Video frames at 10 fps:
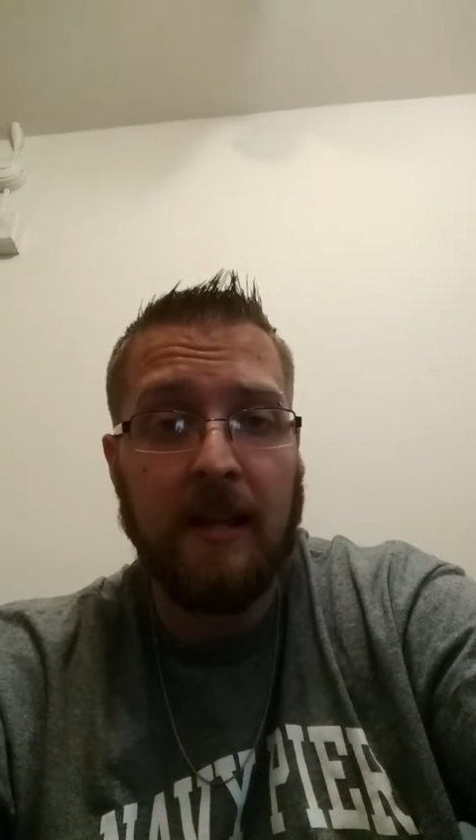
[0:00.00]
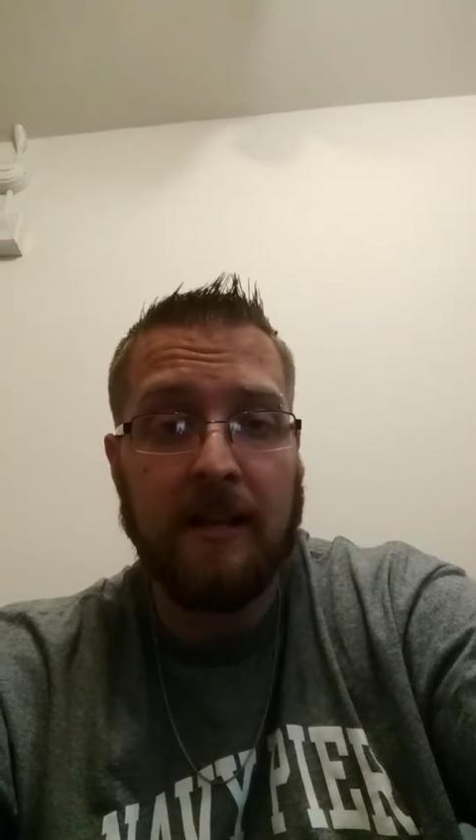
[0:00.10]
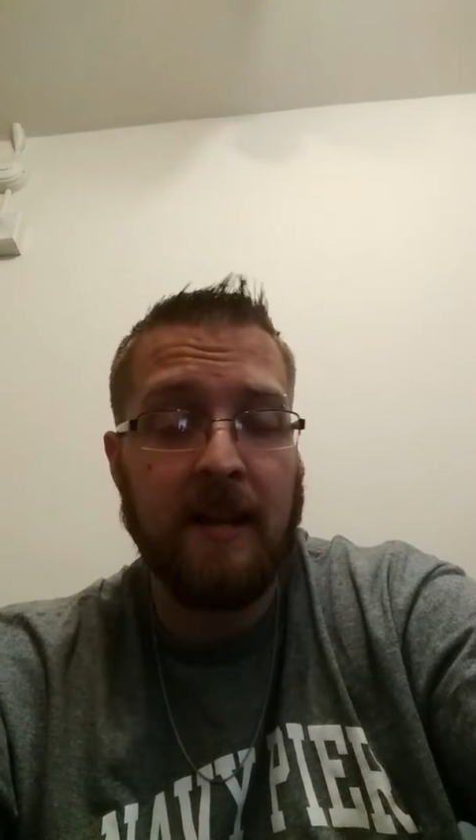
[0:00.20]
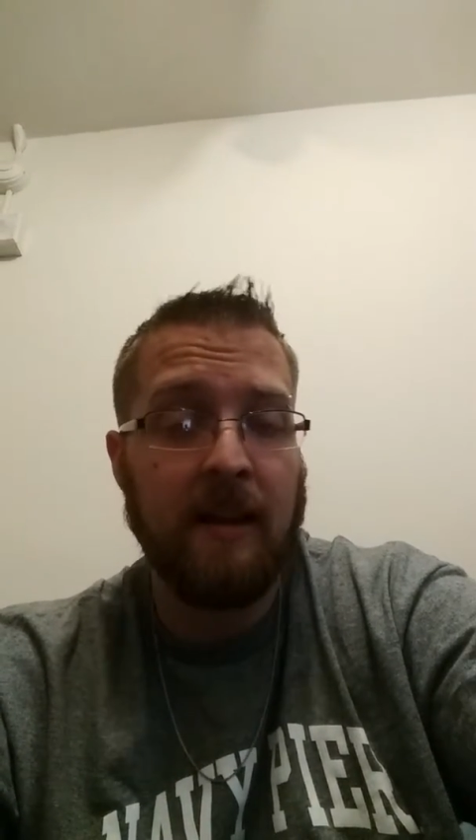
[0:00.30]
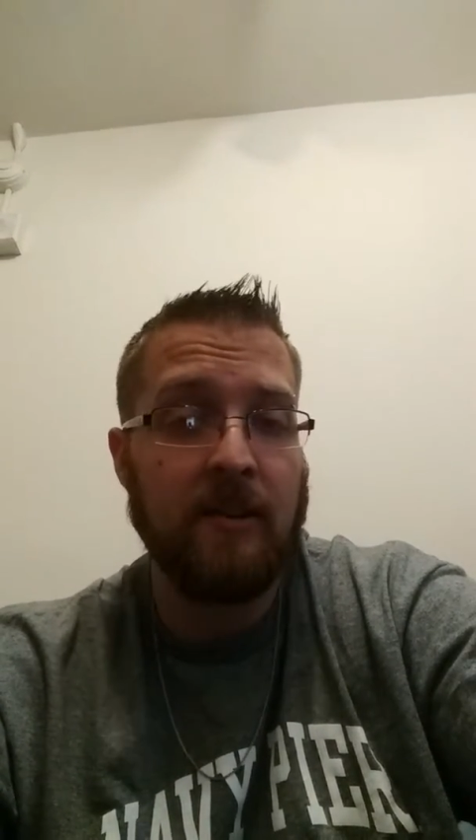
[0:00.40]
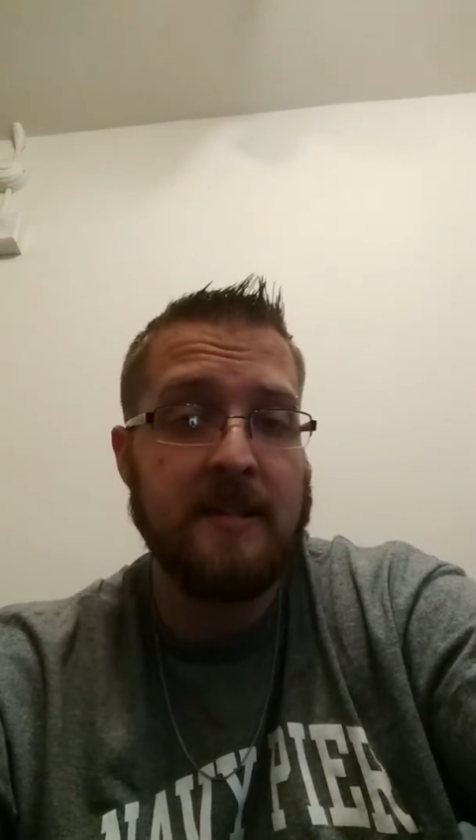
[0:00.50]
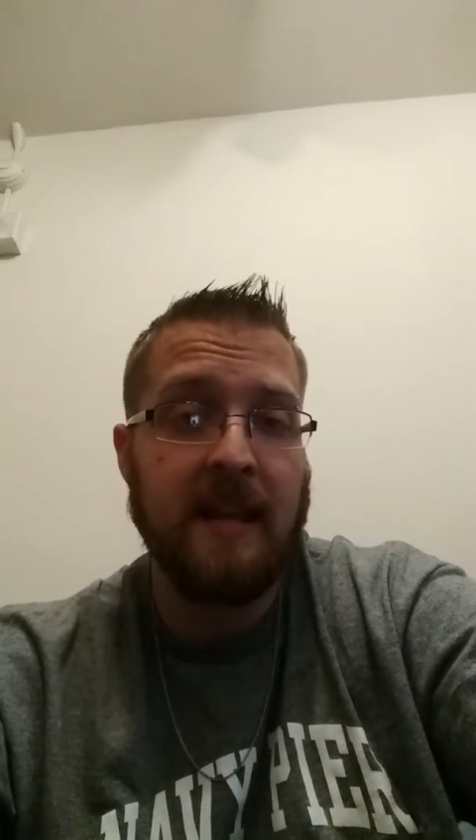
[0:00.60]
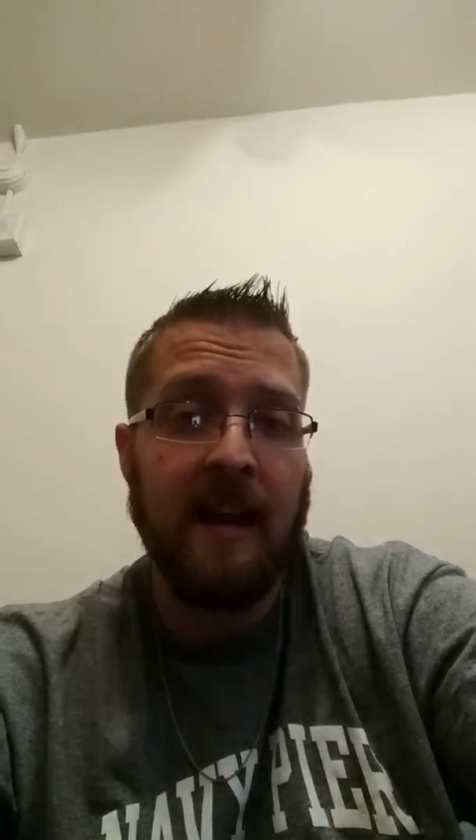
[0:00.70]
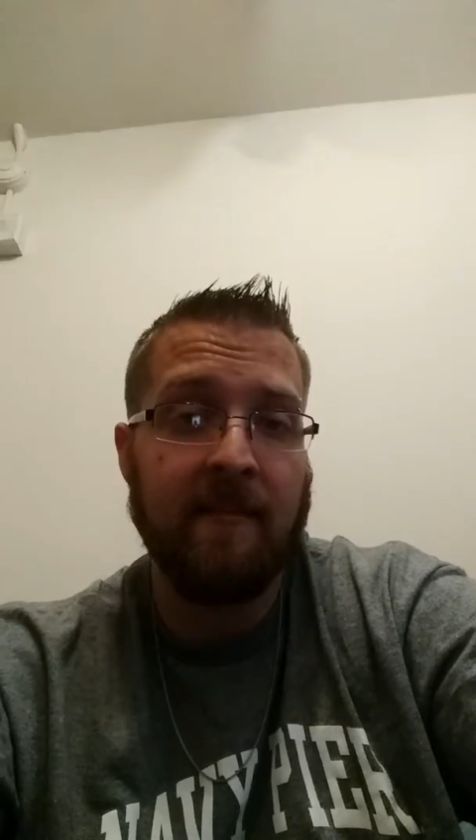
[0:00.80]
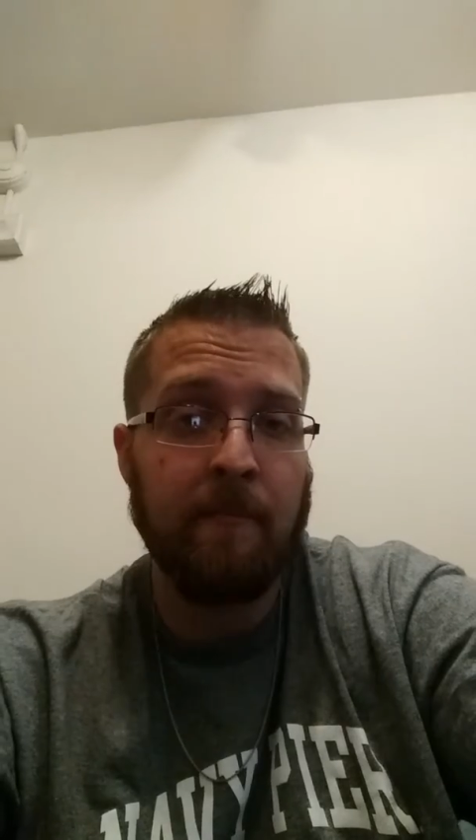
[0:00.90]
like areas
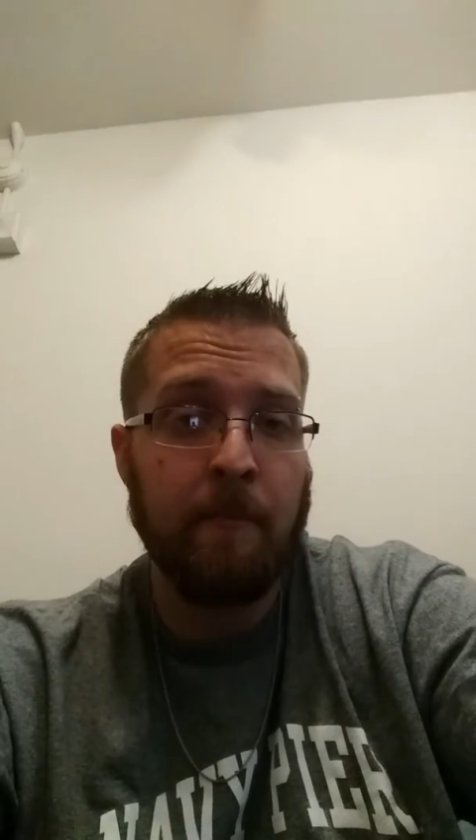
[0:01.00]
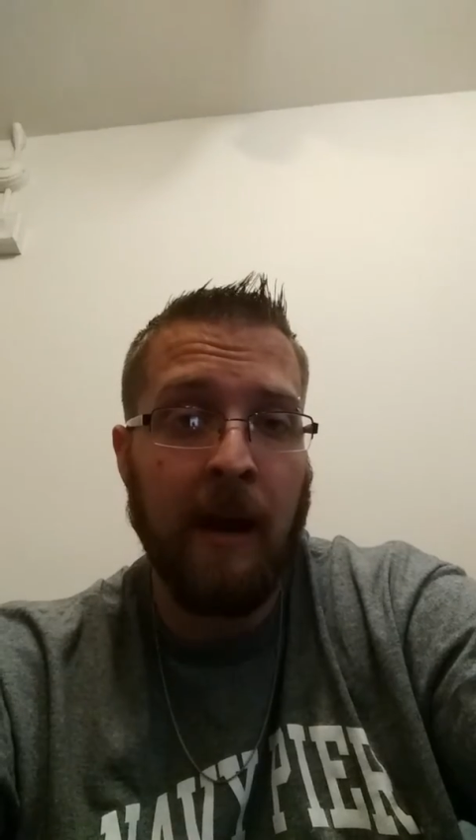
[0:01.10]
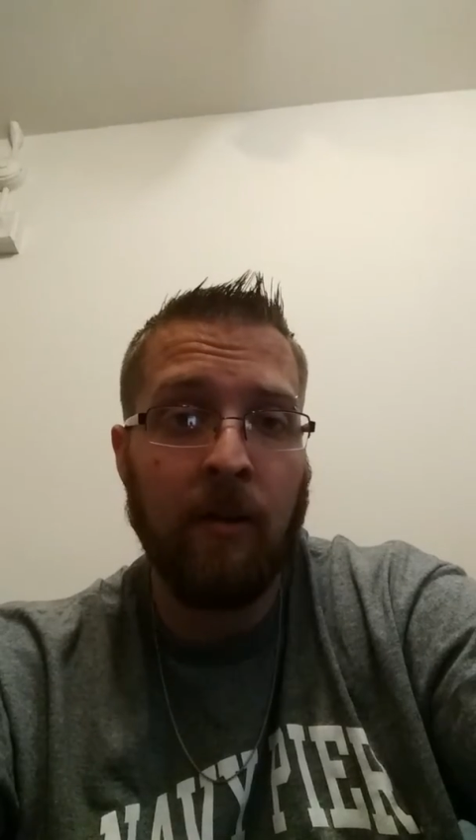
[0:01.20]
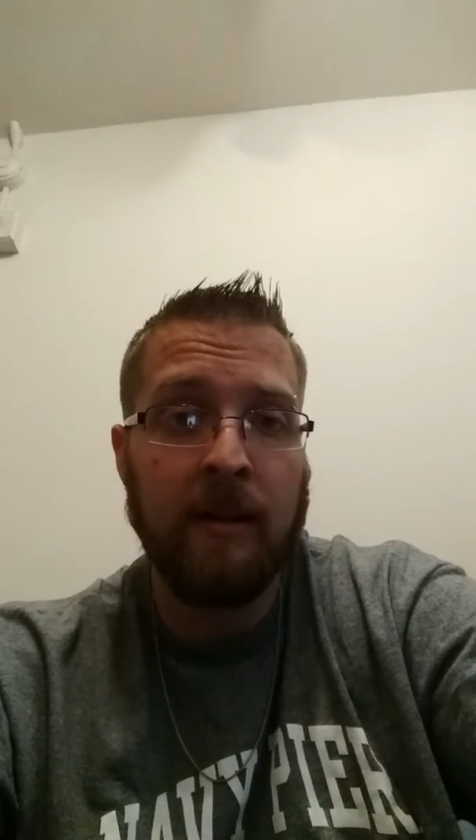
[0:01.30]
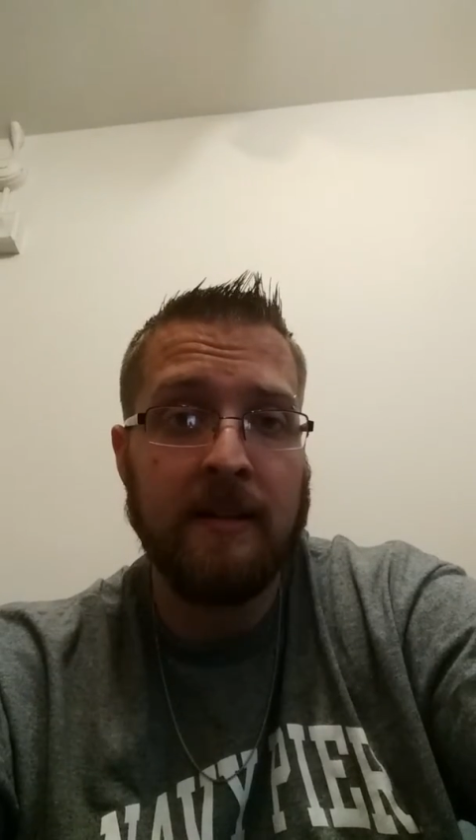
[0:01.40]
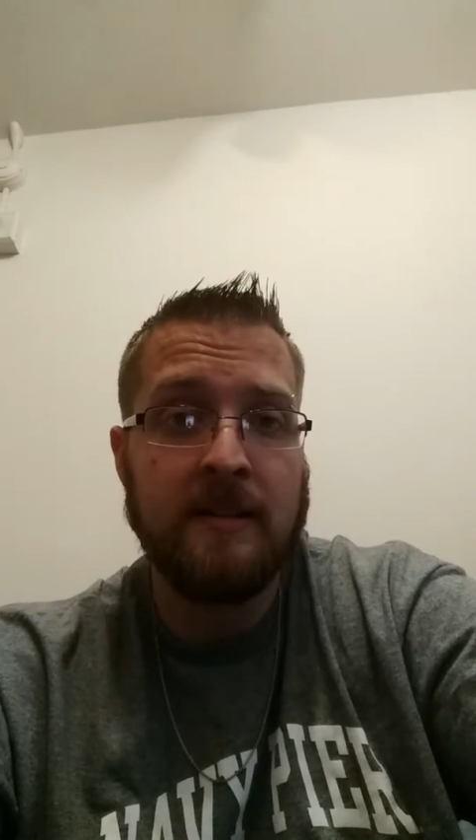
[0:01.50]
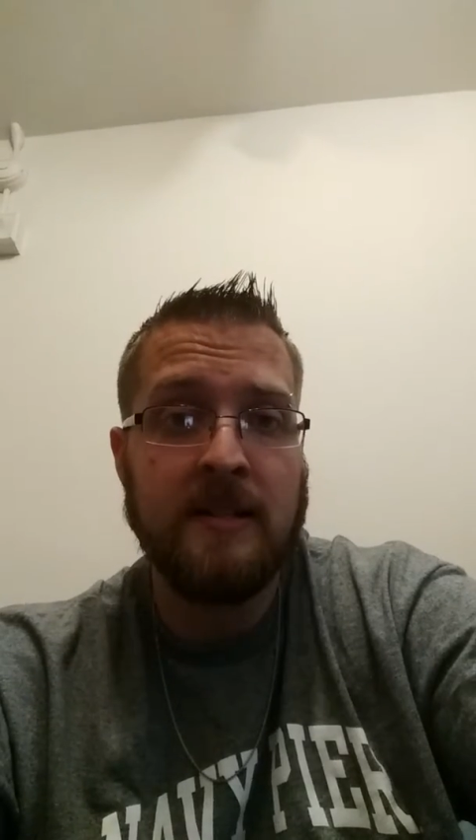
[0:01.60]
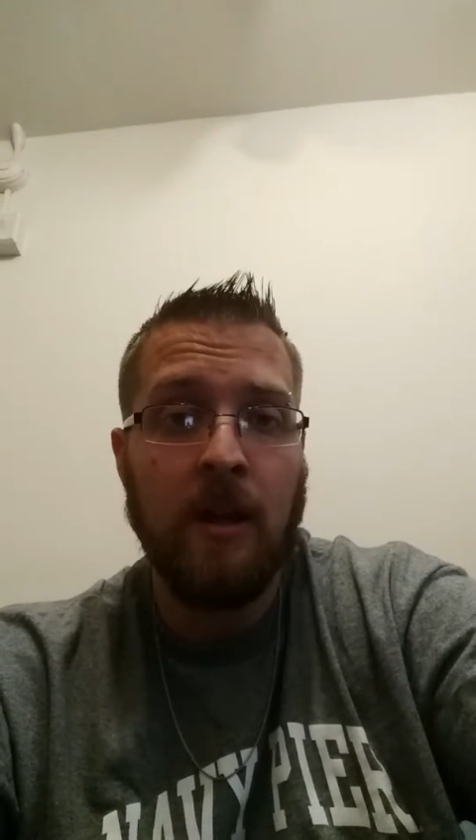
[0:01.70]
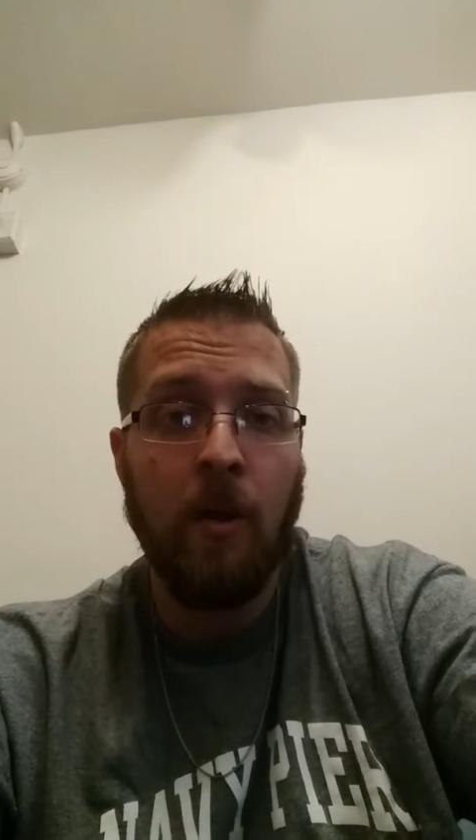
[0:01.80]
that have mountains,